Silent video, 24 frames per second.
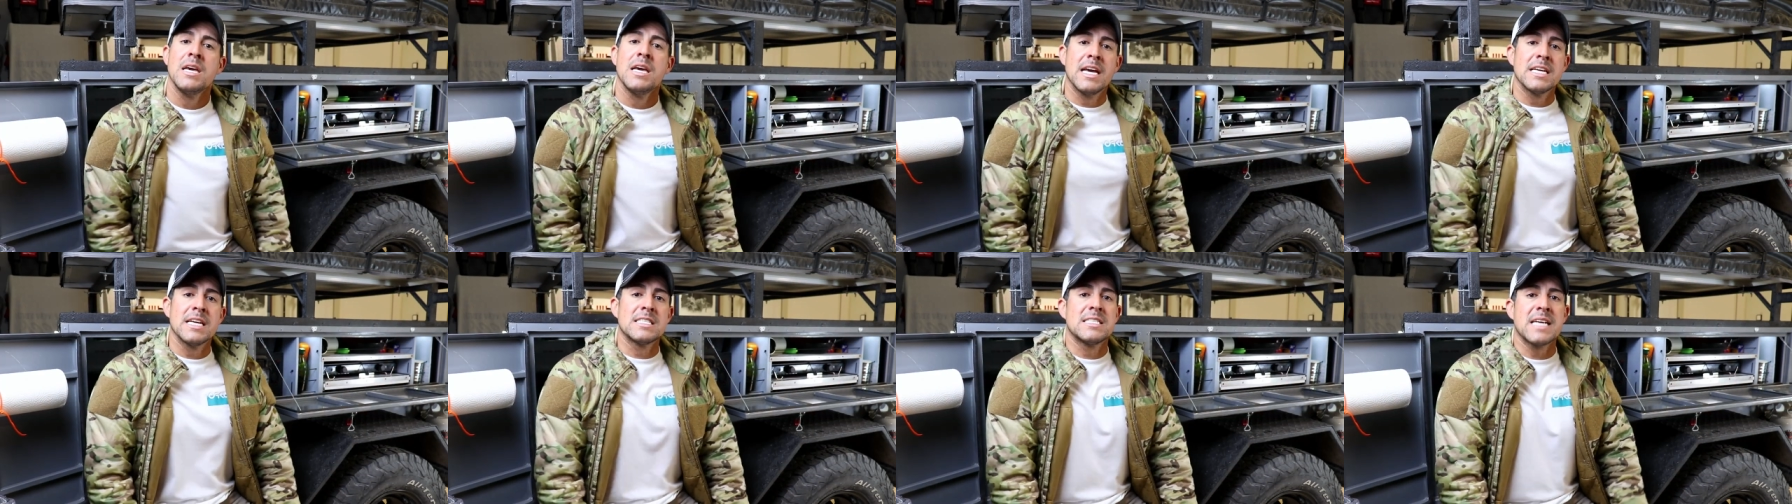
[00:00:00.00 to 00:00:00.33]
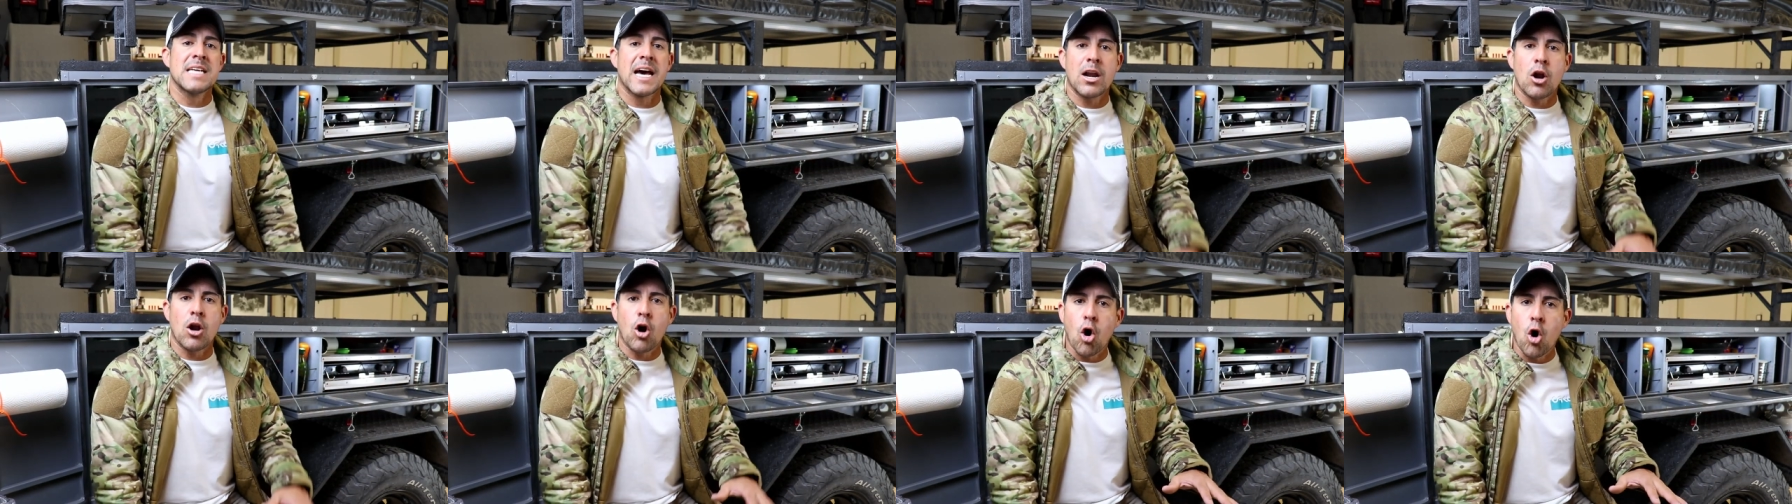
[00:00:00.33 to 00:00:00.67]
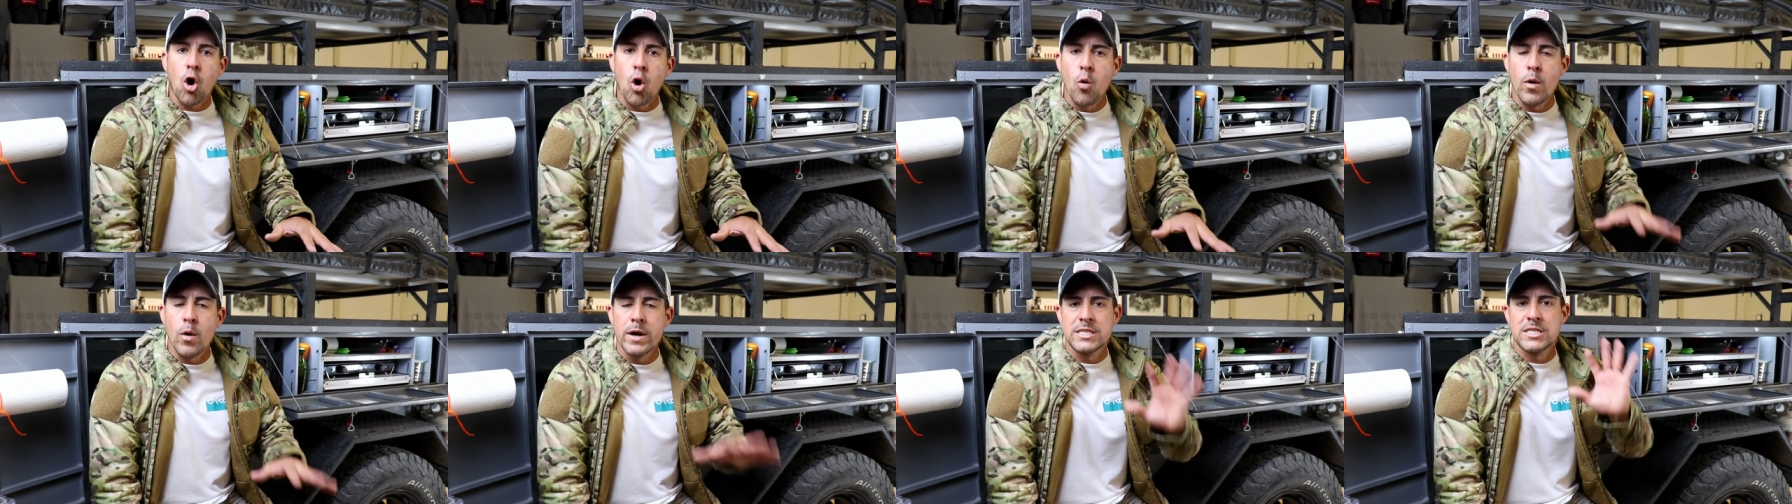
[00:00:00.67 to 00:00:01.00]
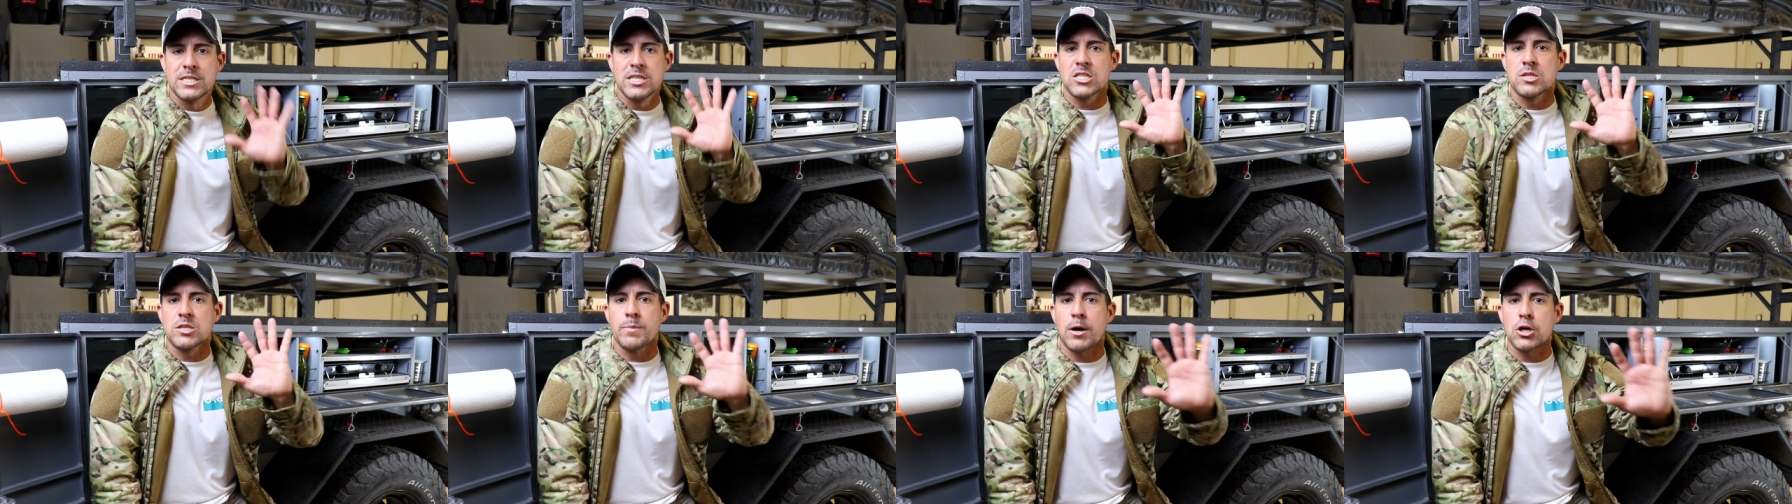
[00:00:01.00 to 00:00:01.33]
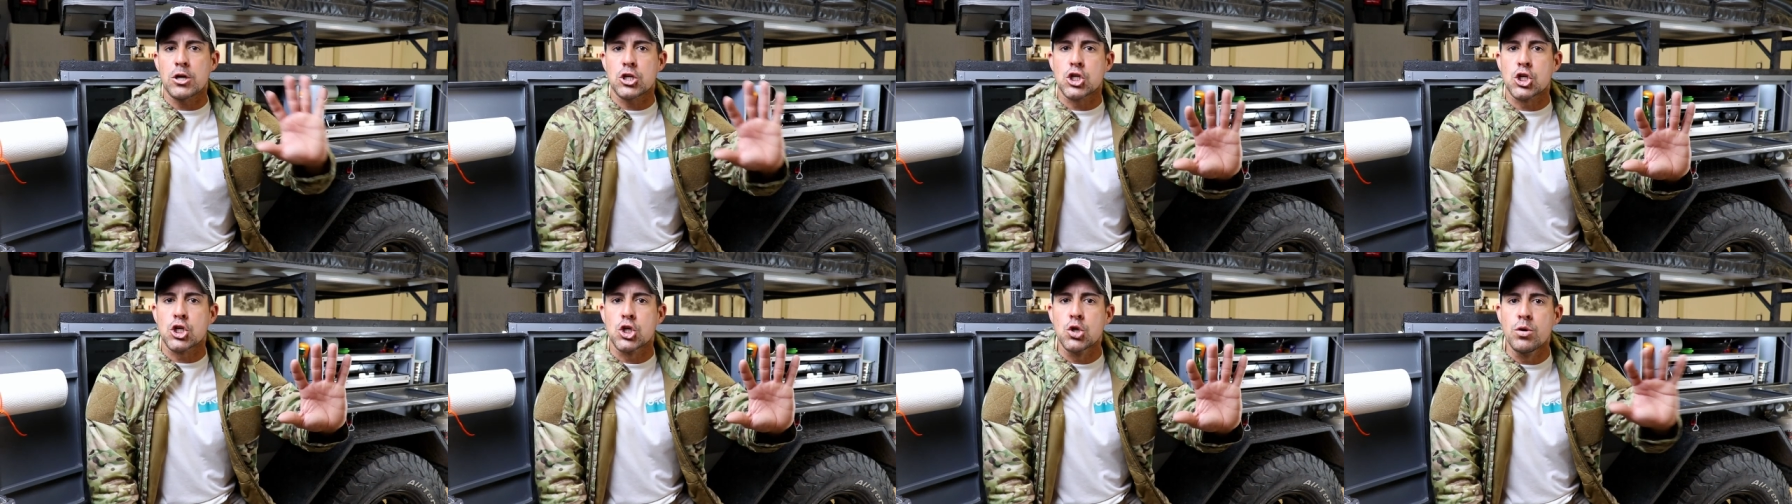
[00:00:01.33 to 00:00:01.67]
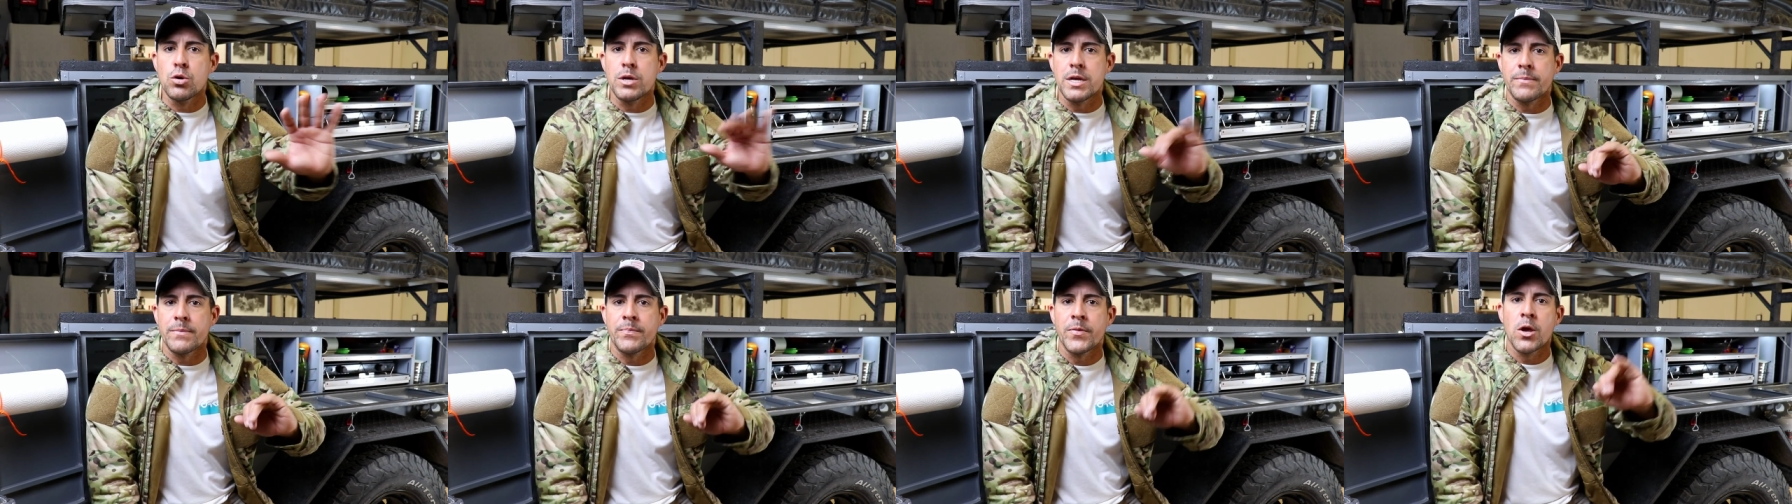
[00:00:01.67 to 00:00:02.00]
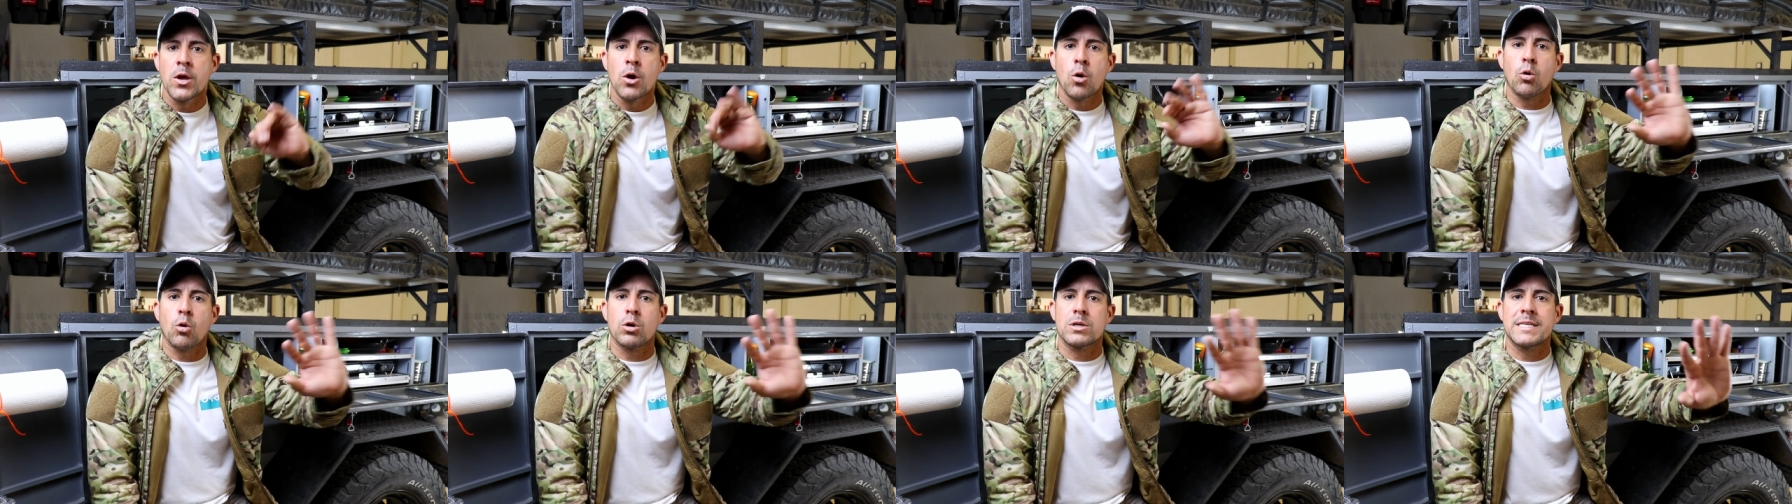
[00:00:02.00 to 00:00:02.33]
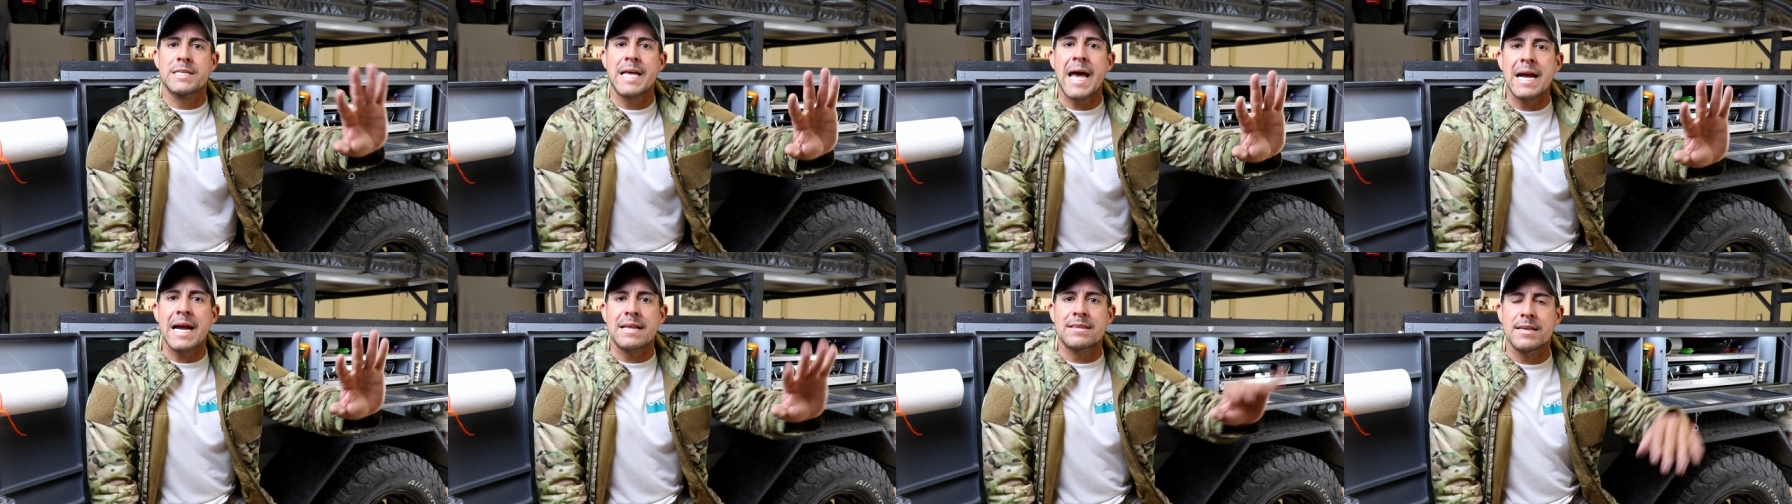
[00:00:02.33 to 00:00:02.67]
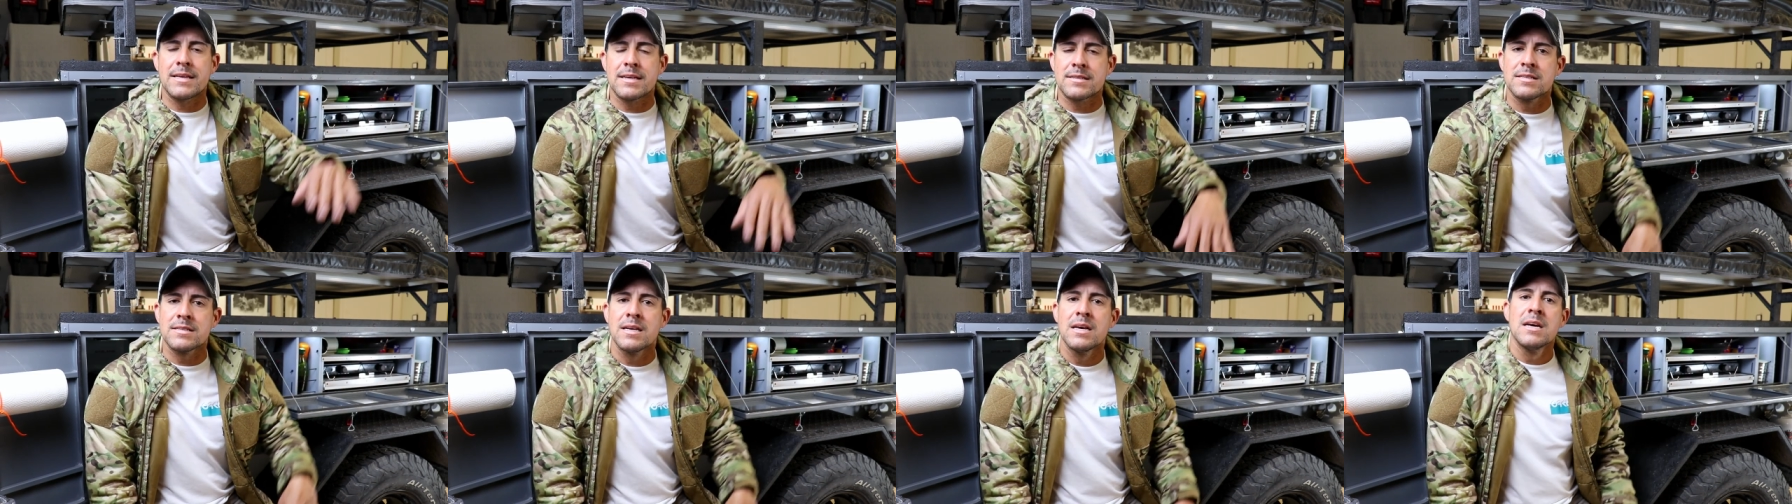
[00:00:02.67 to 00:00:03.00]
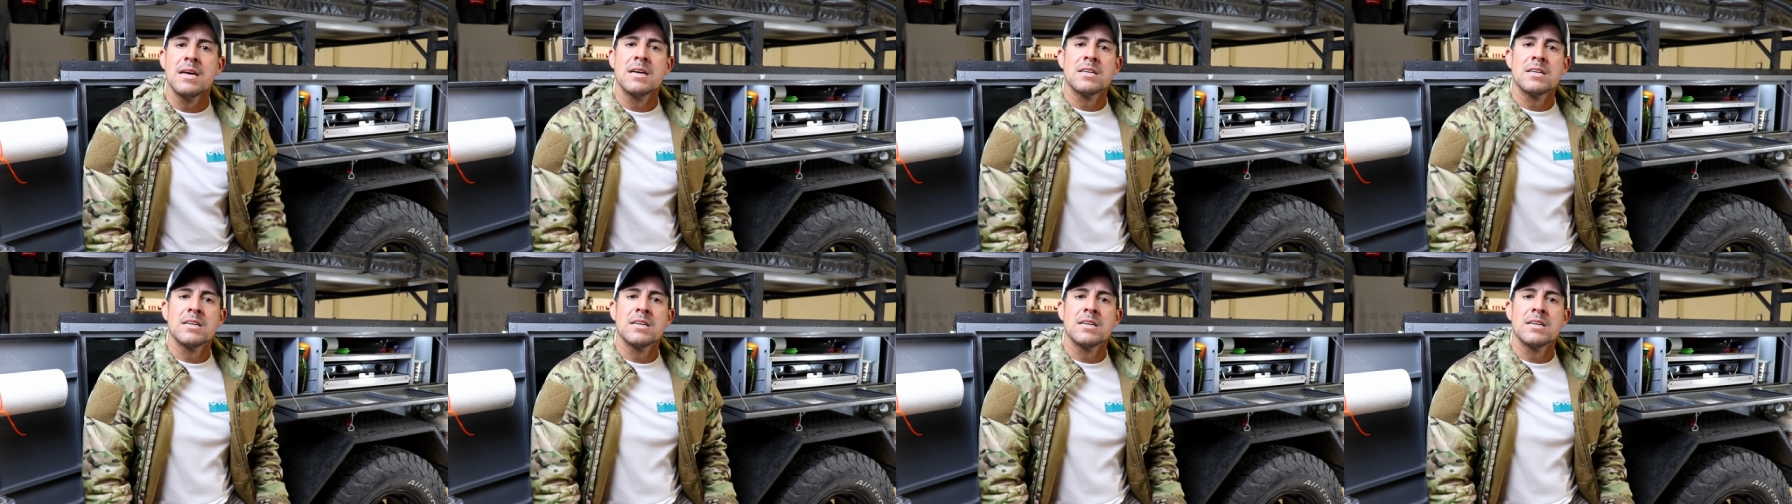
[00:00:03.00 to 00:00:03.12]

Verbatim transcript: It's not always just about shooting or tactics,